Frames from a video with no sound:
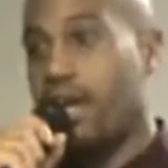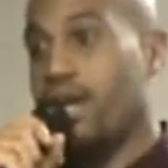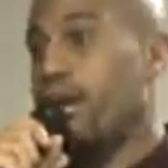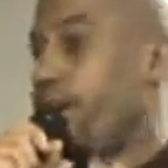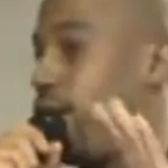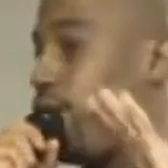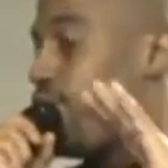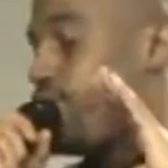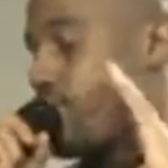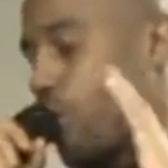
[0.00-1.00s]
Thank you,
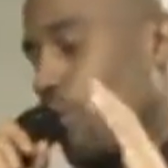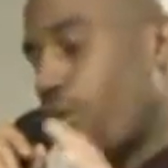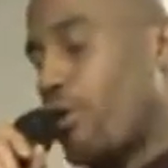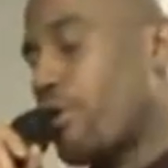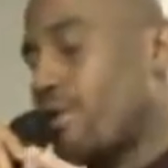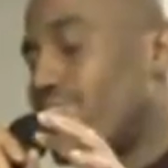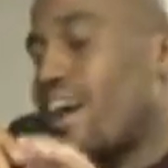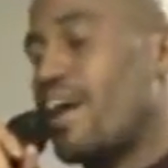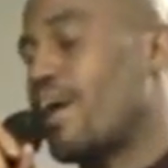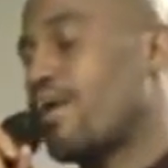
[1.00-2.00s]
Jesus. The word that
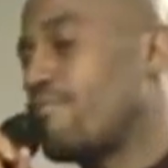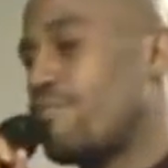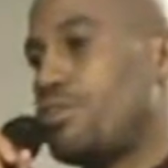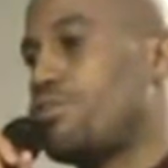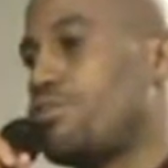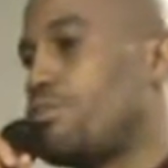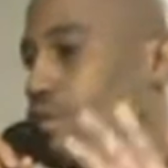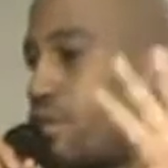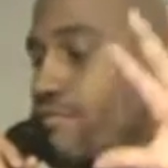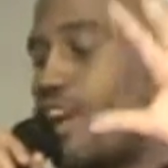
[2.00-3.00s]
I have for Thank you, you it's a